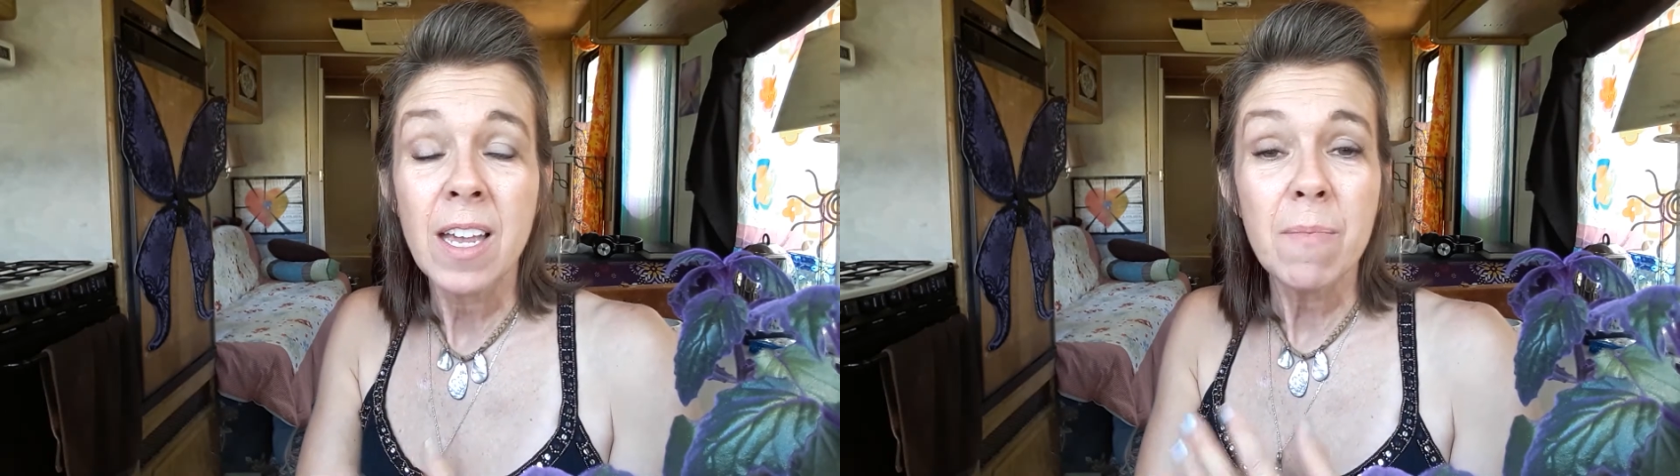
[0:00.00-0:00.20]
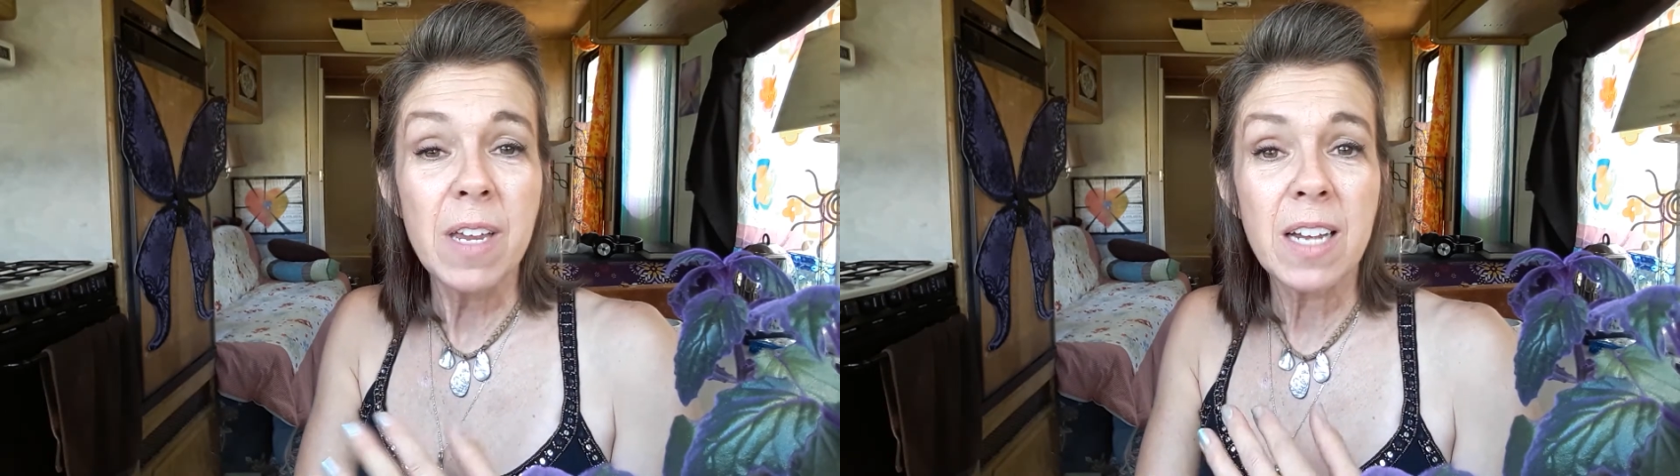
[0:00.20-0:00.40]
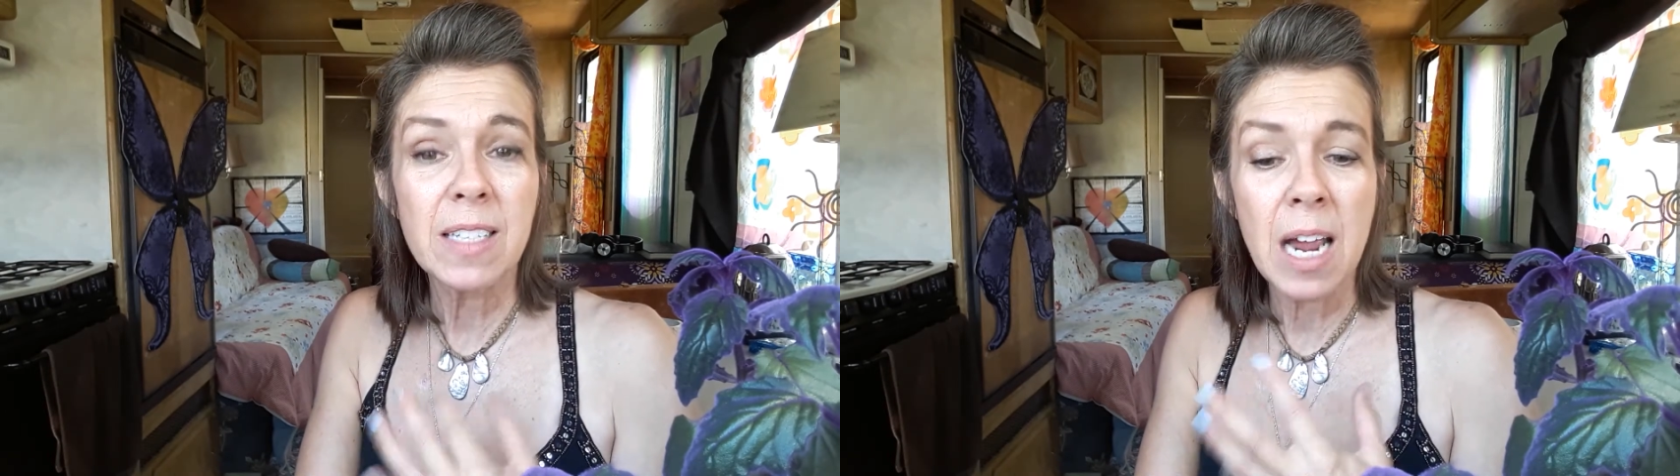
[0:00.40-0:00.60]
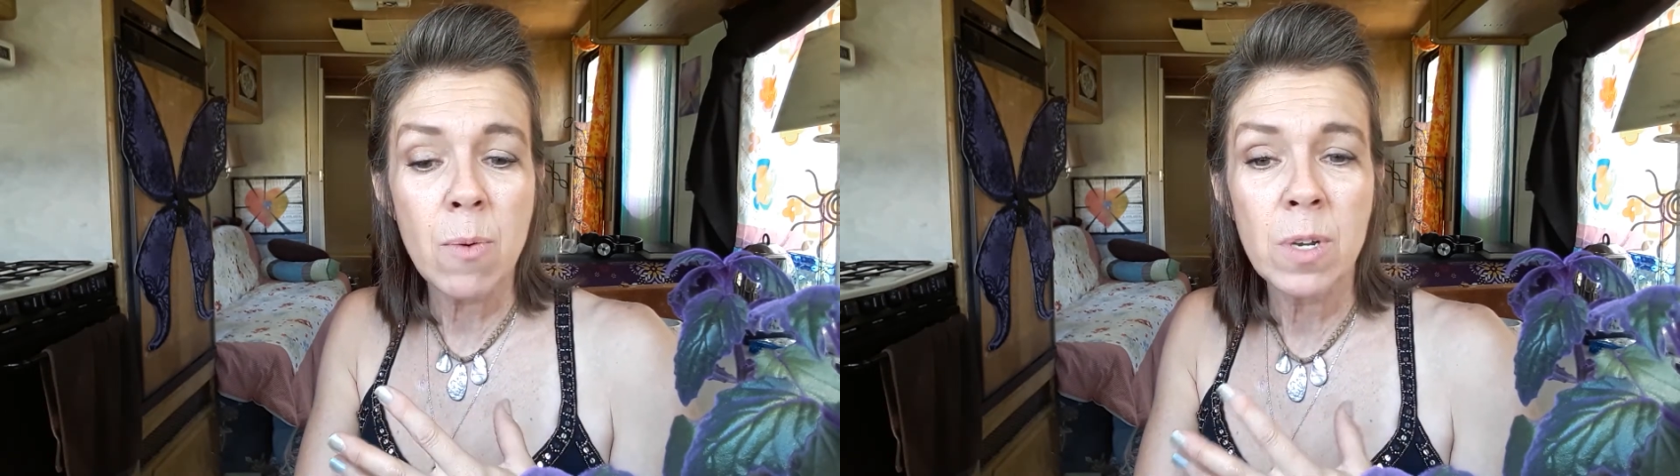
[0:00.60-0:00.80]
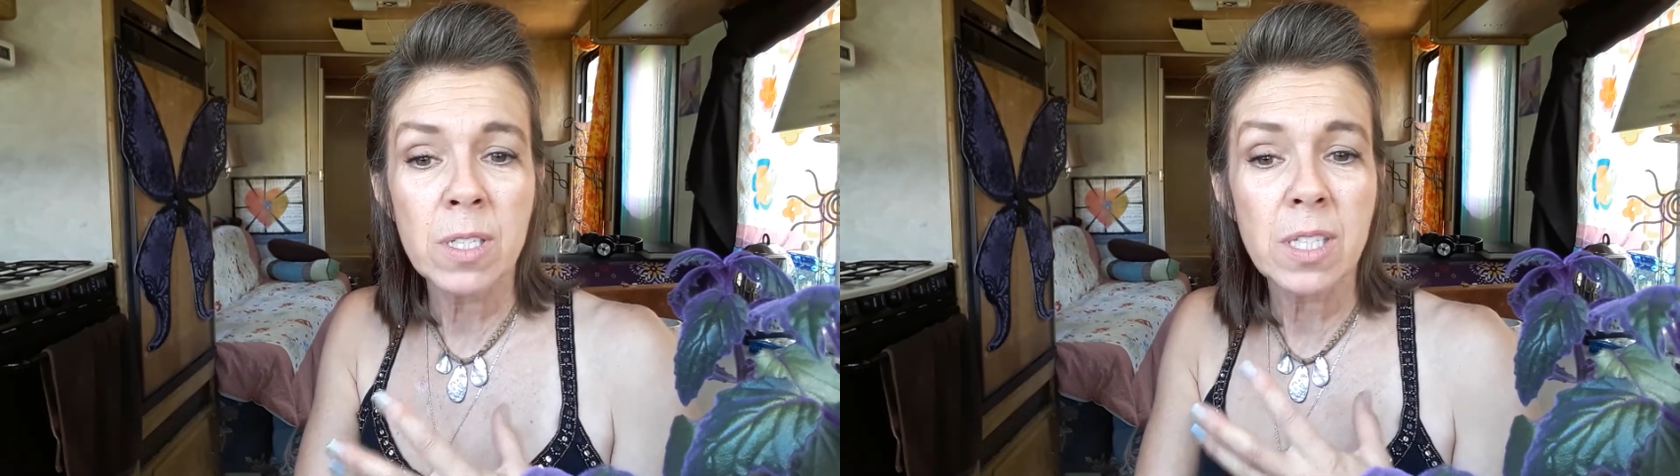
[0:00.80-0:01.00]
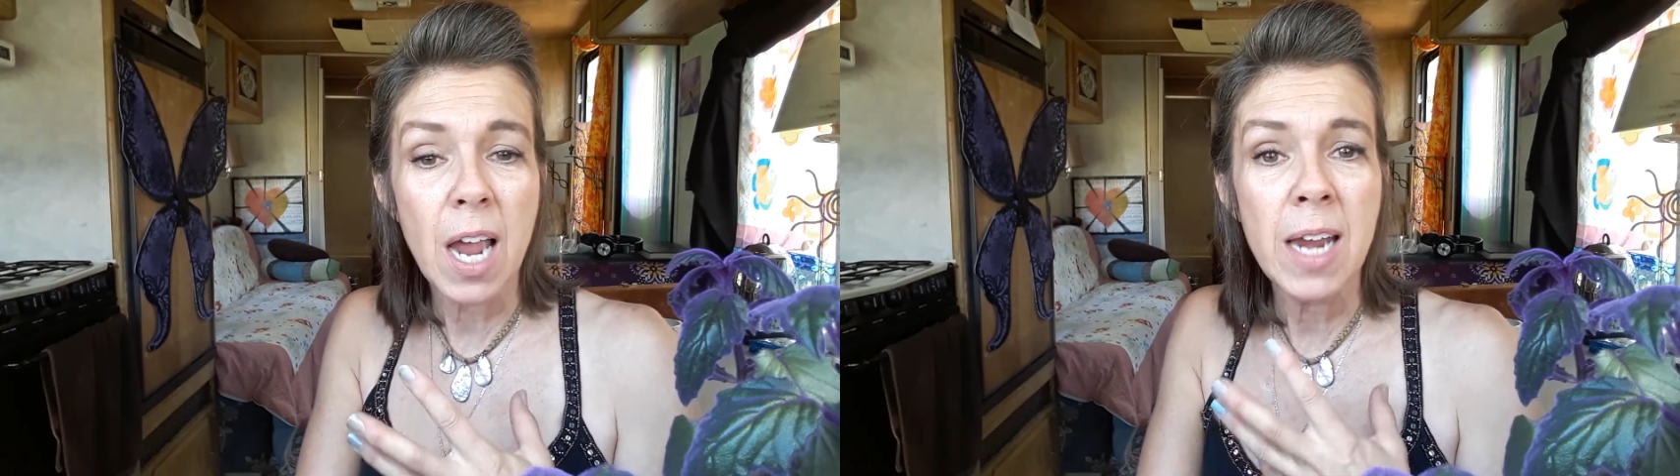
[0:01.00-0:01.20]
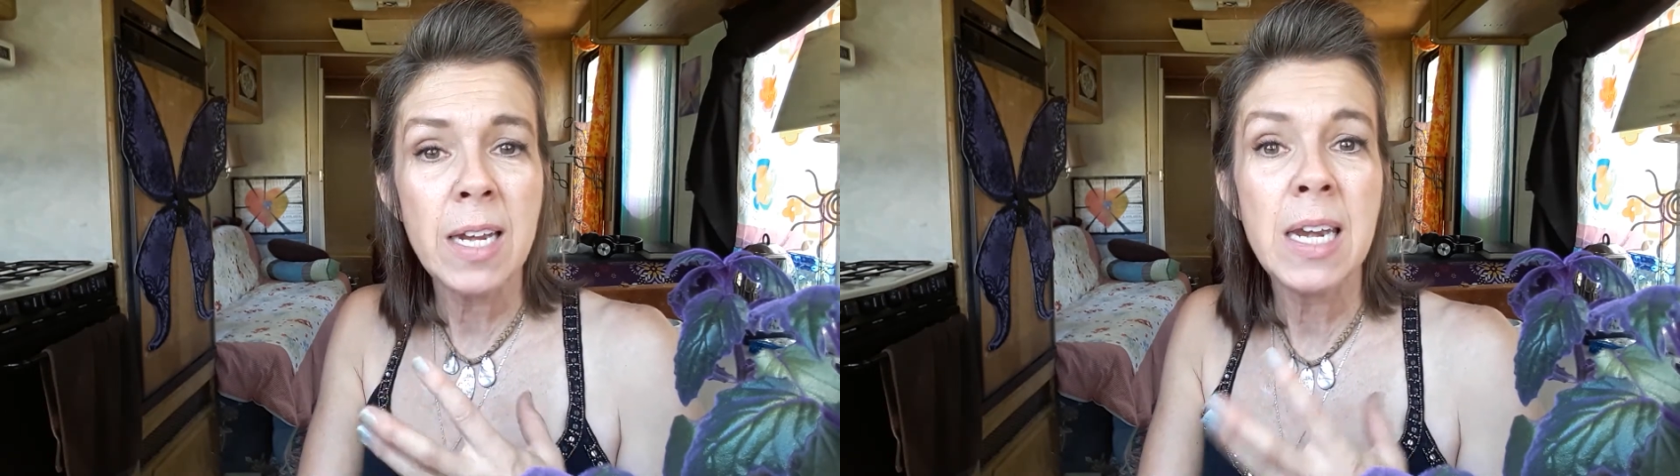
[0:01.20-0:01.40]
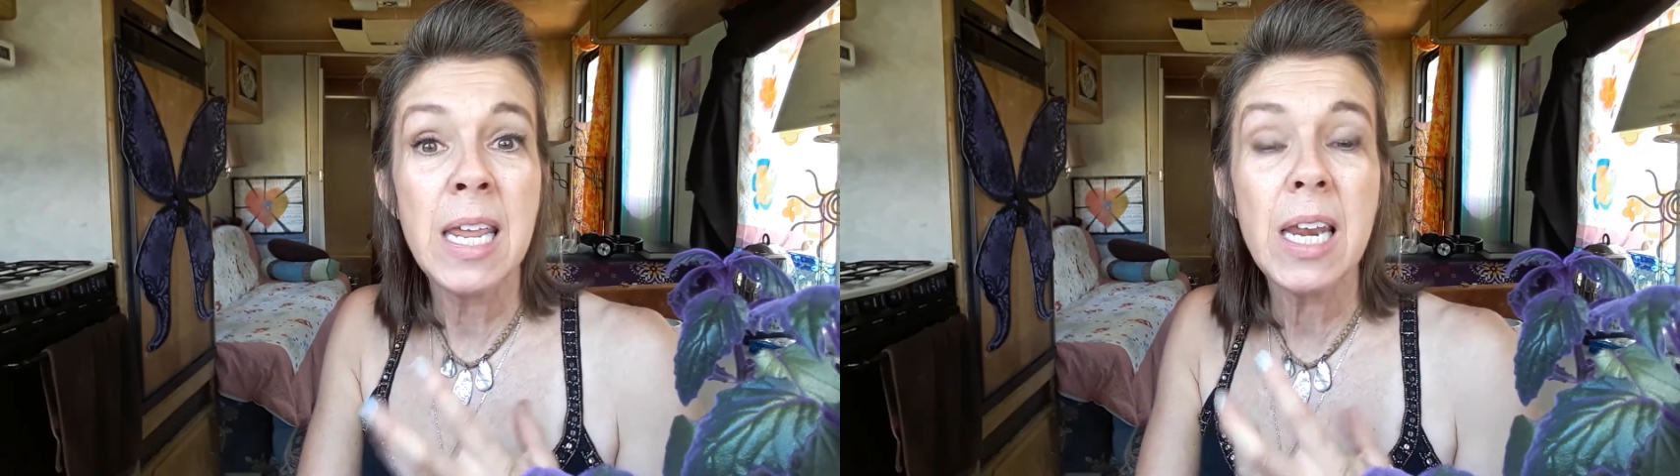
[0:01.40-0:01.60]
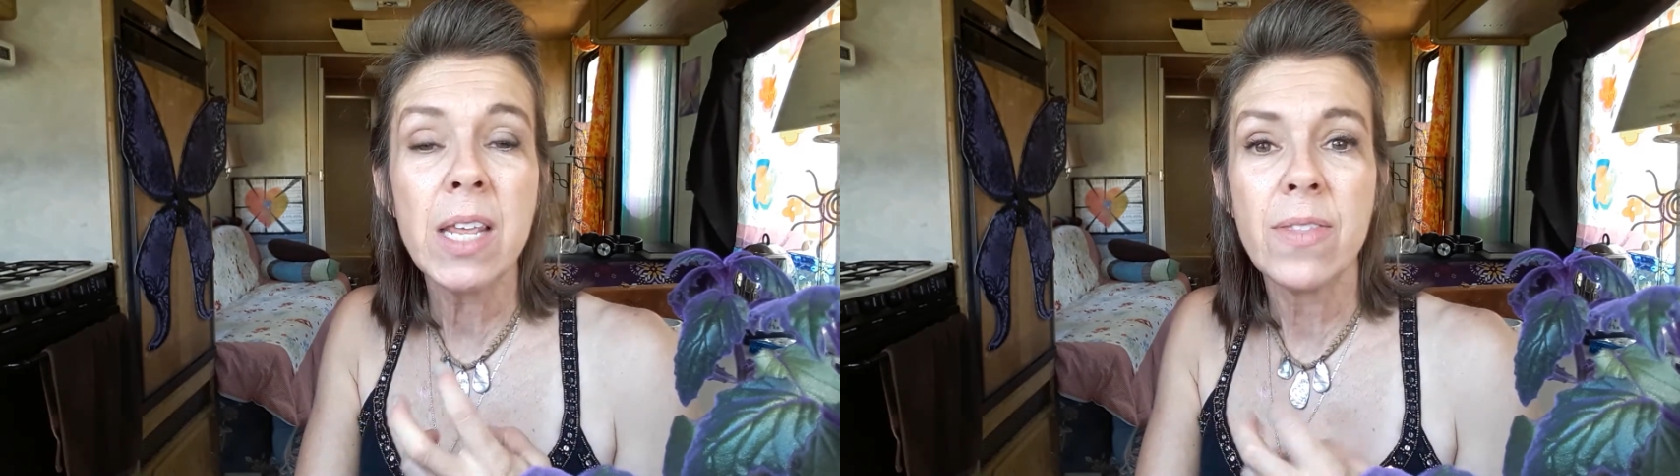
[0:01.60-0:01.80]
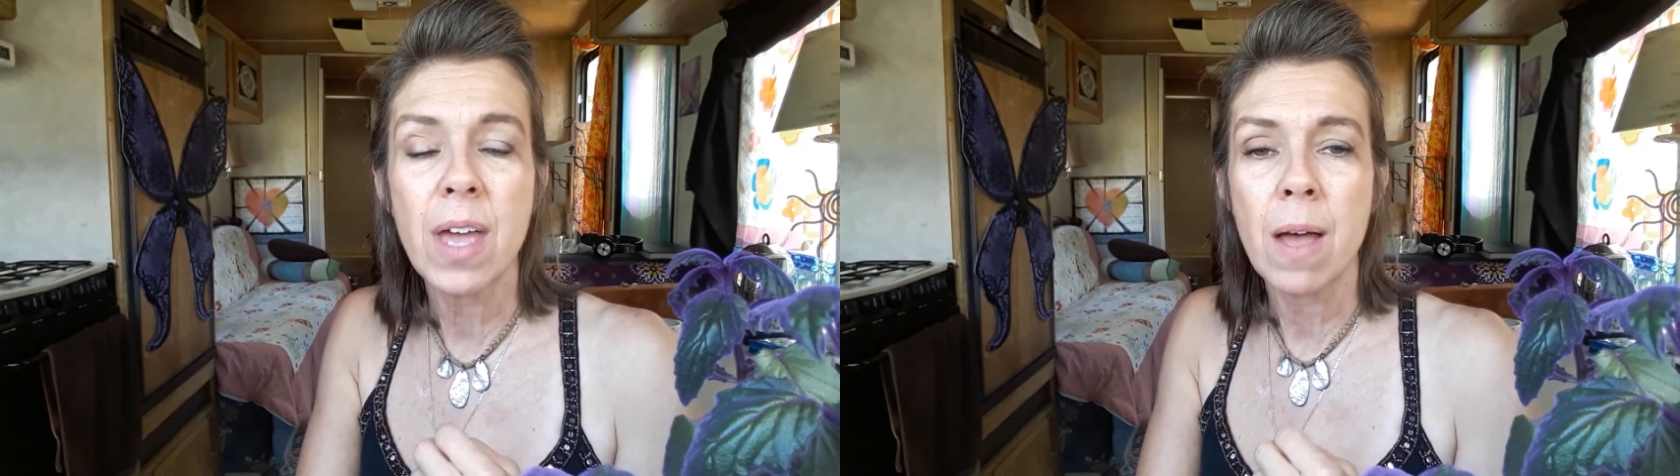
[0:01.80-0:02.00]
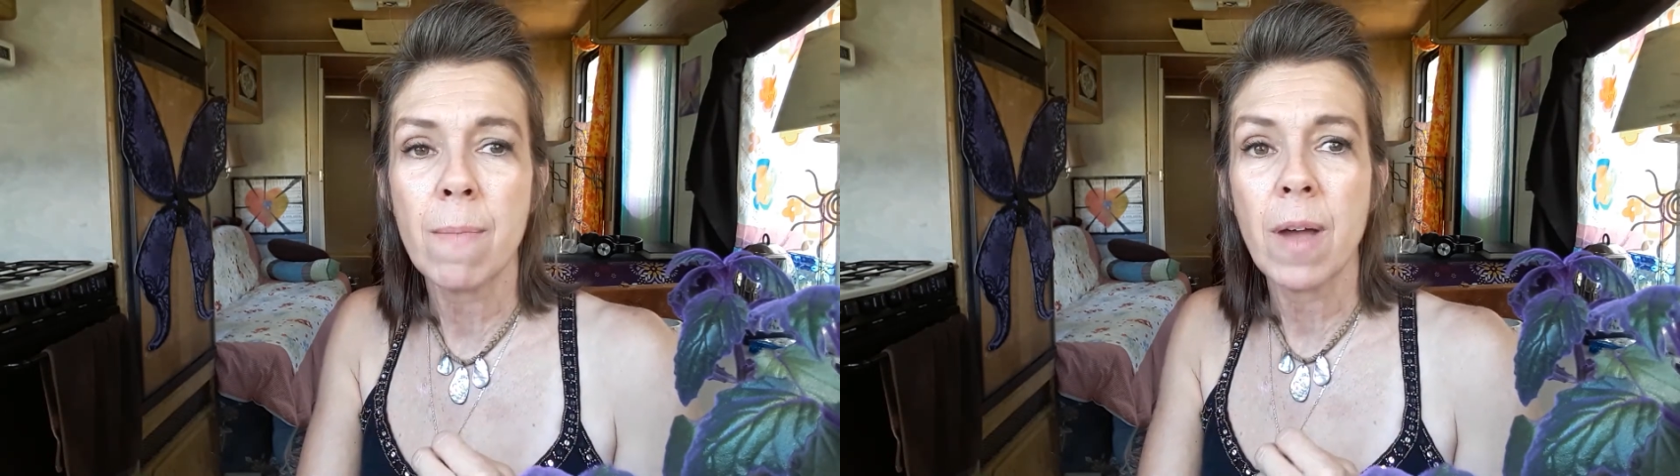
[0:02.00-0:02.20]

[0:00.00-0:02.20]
because I needed them.